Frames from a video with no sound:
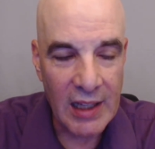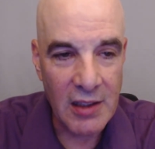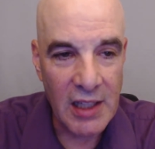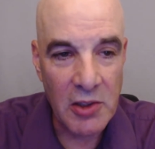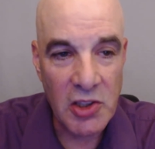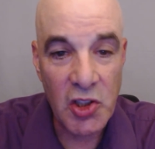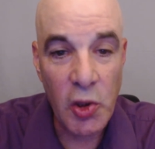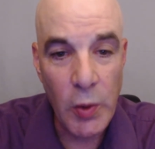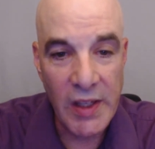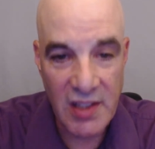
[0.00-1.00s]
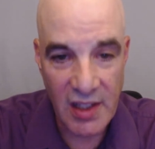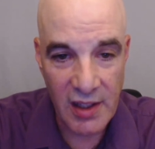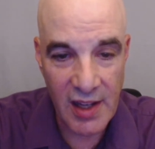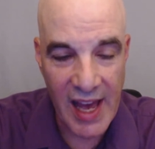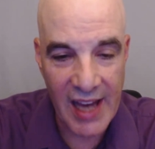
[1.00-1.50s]
It's too easy,
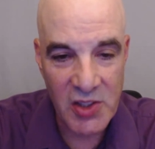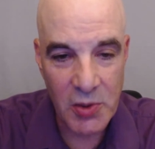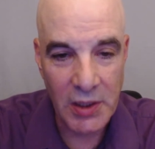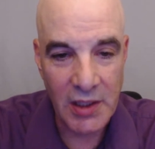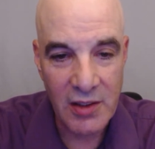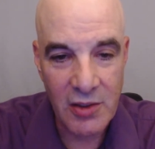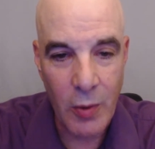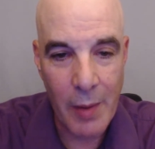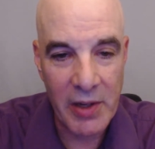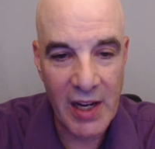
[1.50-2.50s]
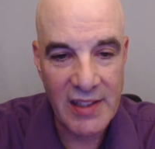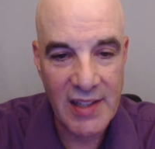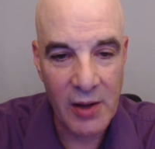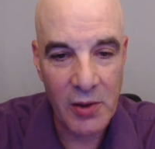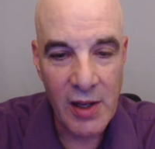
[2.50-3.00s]
actually, to weaponize
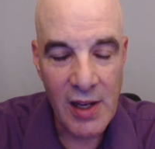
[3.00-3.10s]
sound.